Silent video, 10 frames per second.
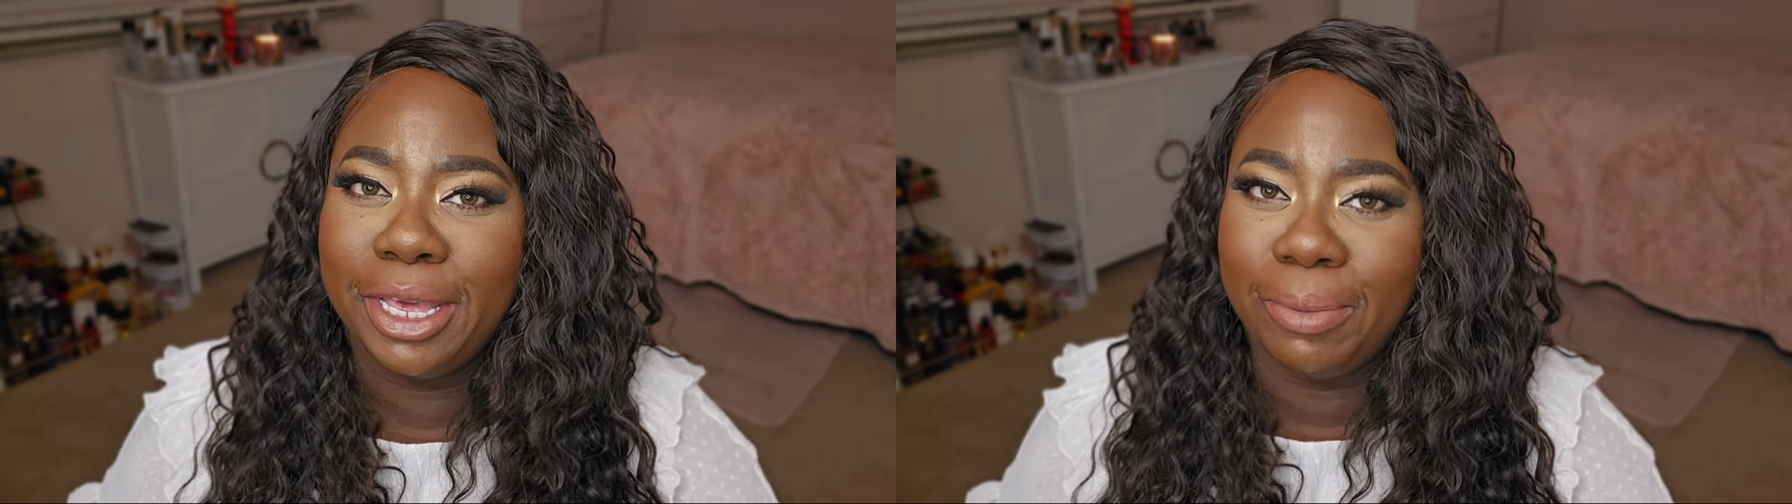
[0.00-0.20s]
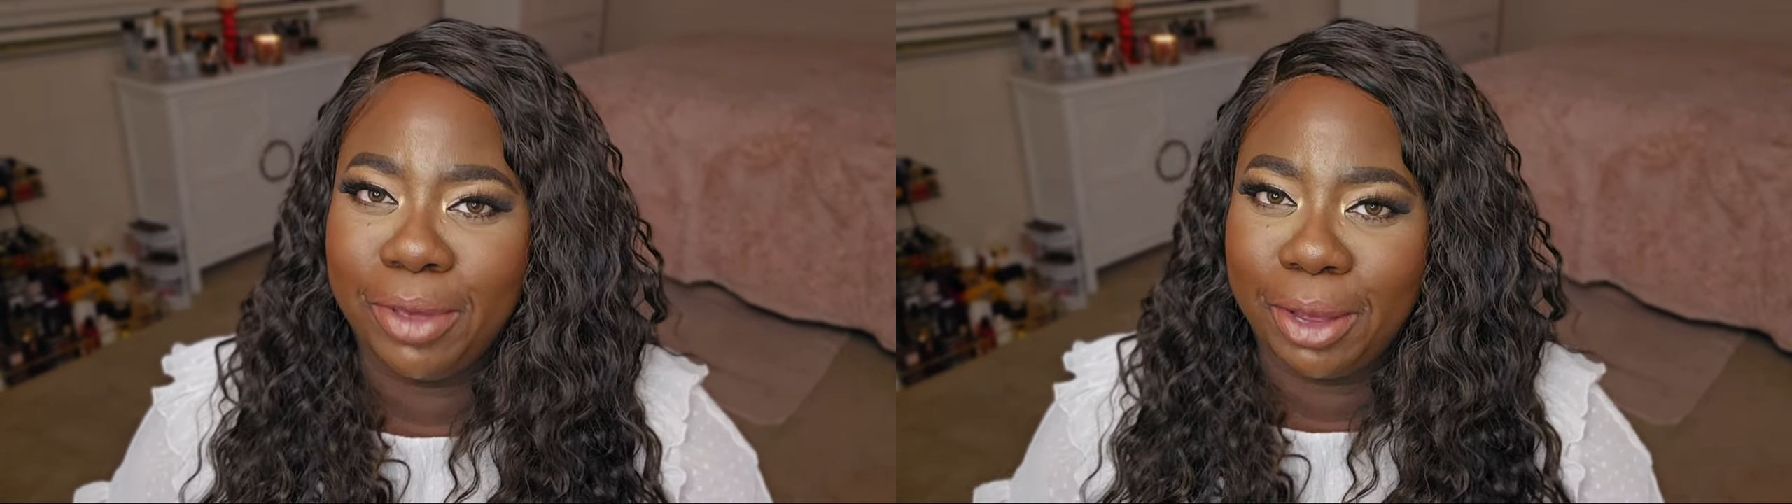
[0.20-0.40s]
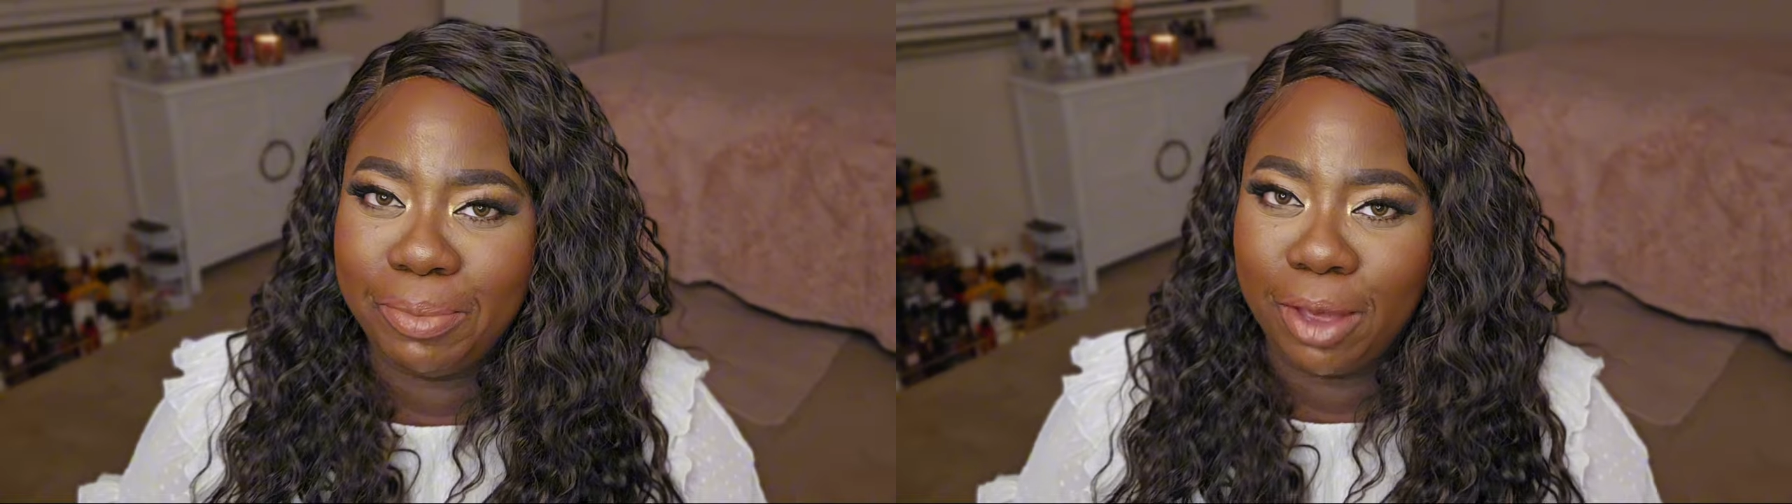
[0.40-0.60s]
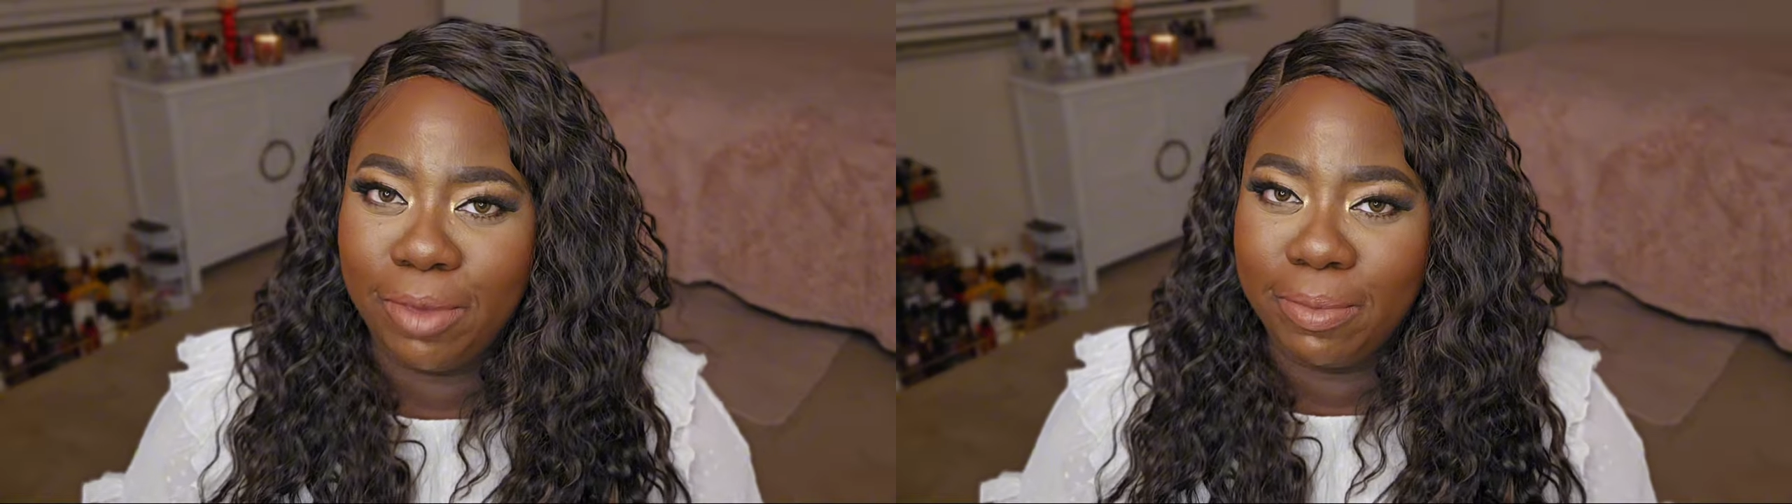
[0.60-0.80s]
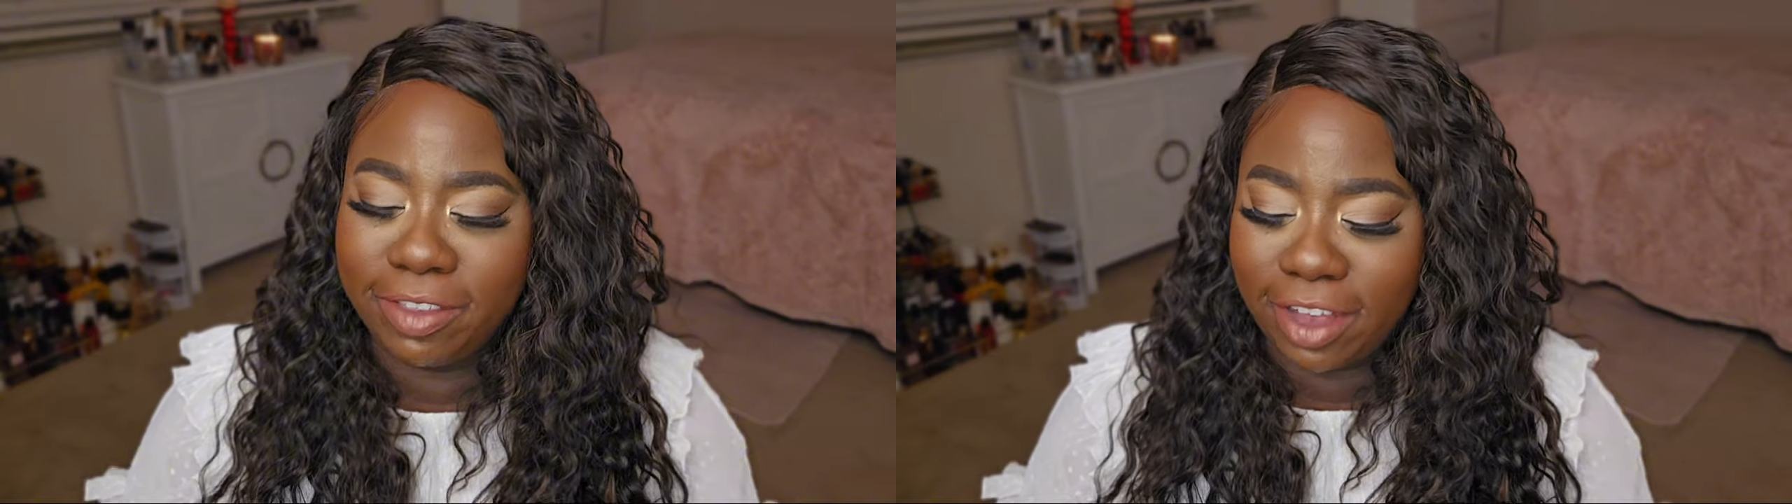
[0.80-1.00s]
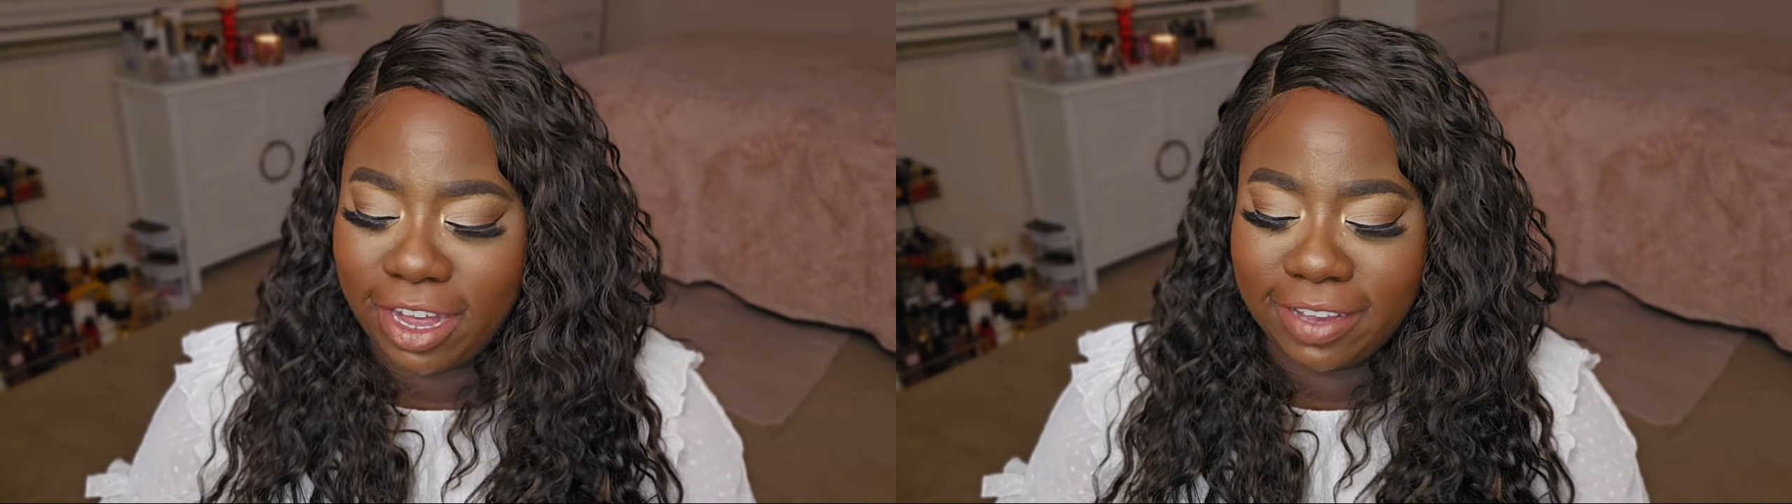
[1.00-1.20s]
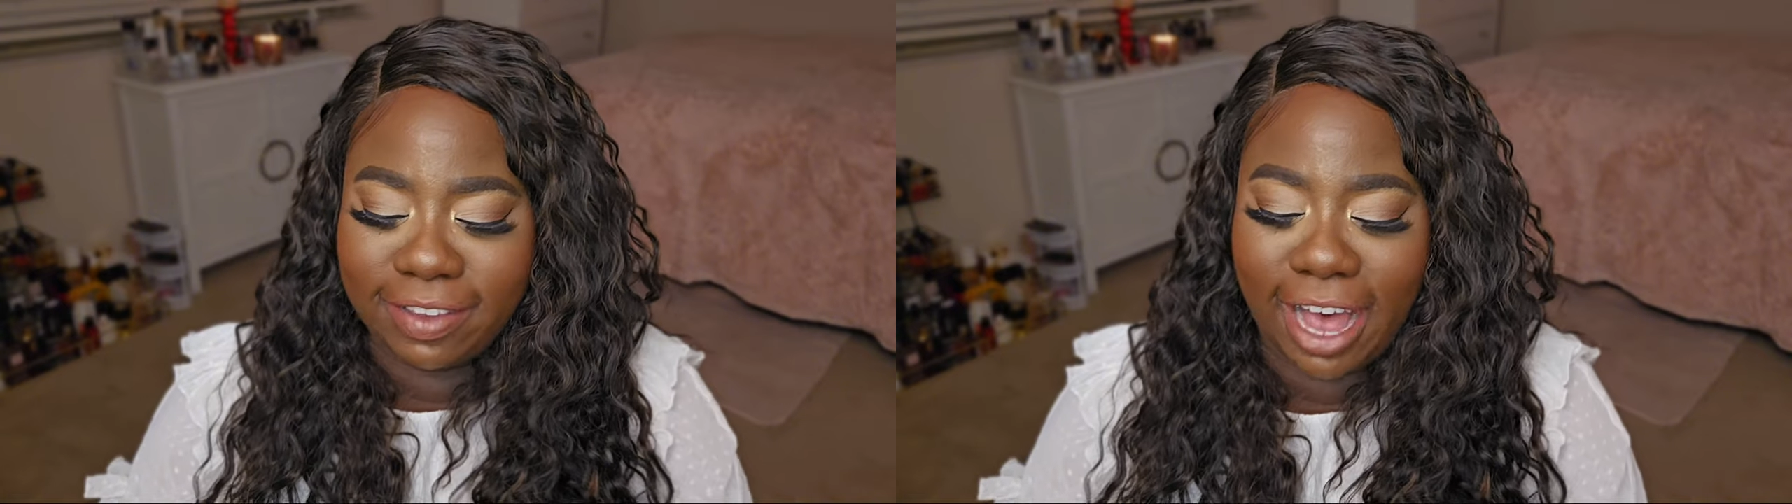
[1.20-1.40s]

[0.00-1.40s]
Yum Yum, Yum Yum Sauce?